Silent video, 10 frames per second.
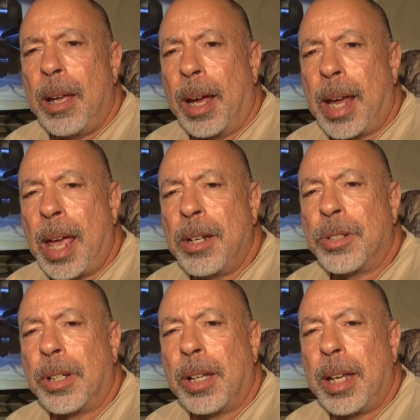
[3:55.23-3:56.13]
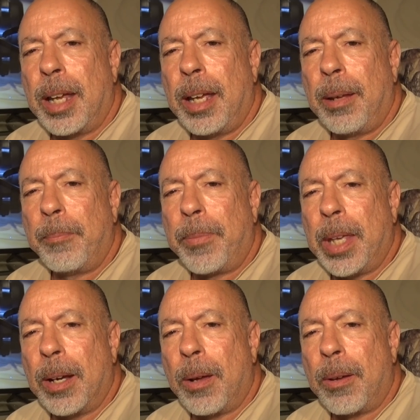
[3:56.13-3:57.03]

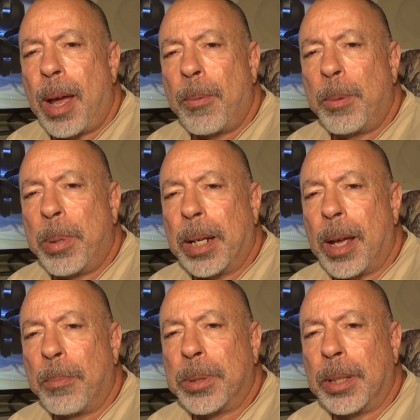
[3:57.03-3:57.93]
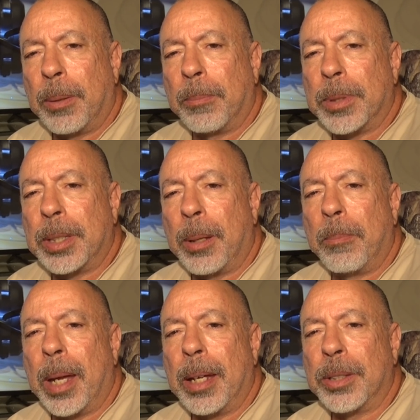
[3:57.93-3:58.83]
occasionally, I would pick up some
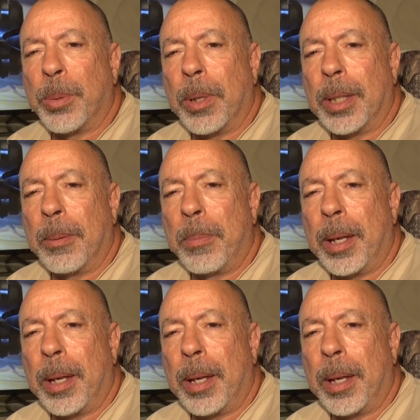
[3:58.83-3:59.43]
sub bass with it,